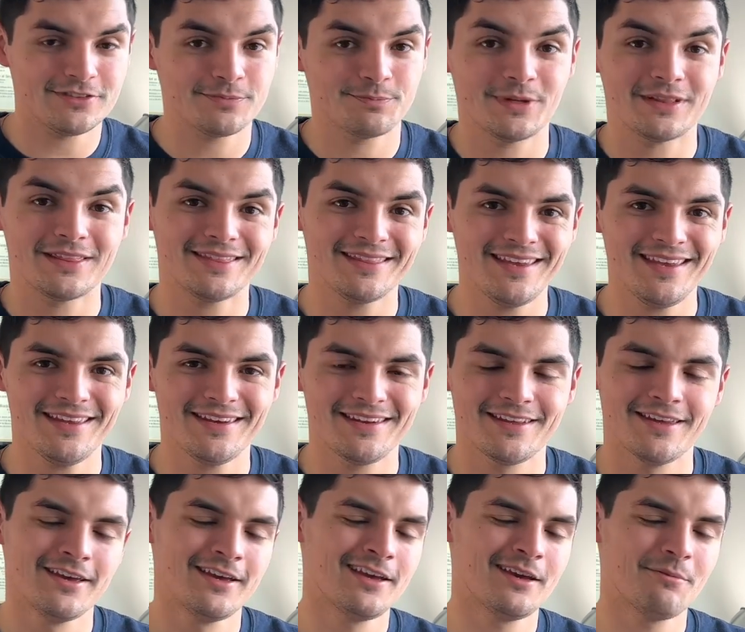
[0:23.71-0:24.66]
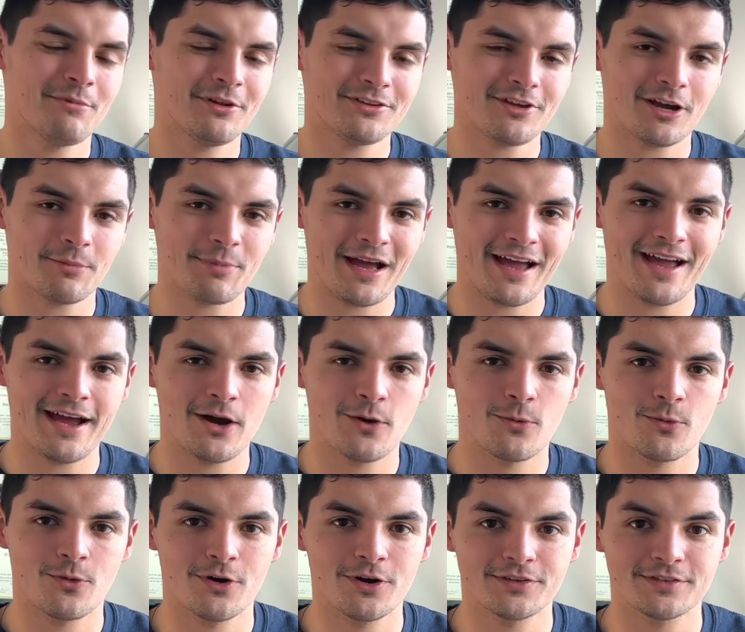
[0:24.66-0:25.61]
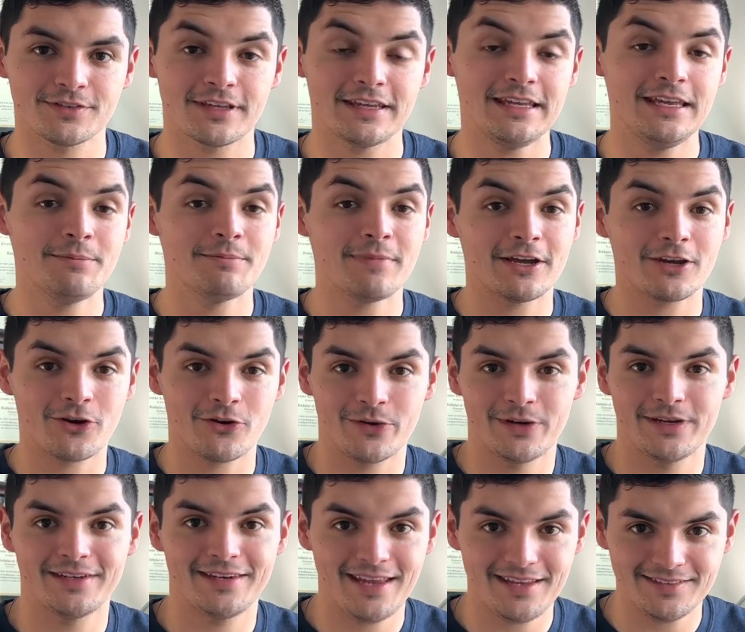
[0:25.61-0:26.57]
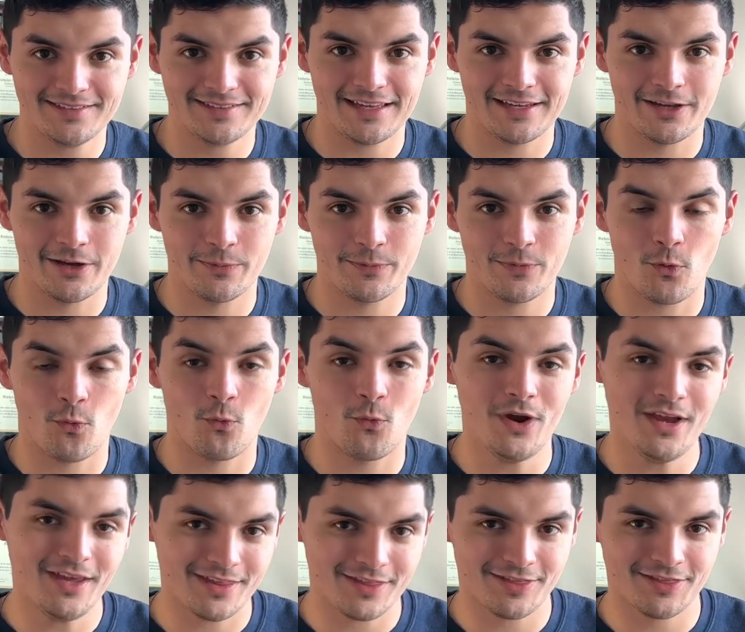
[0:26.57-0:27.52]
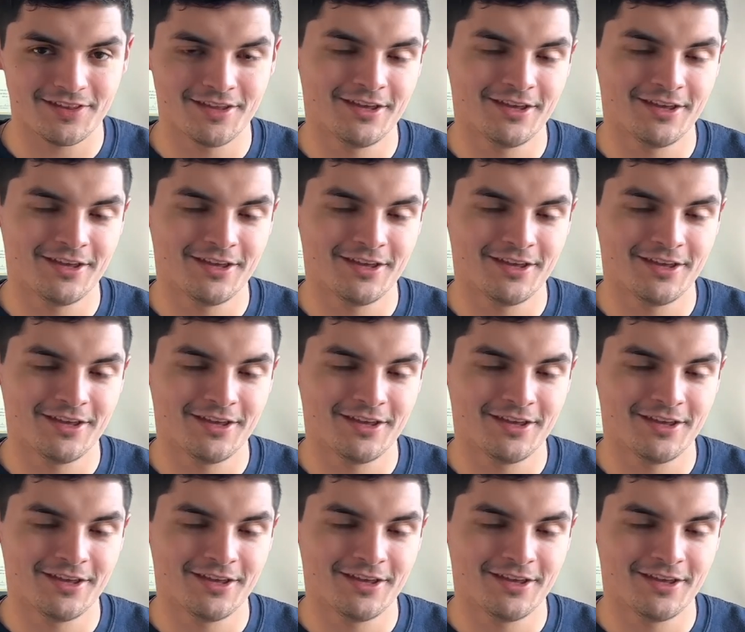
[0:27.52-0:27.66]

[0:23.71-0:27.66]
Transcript: but then I'm gonna talk about how it works in my current desk setup with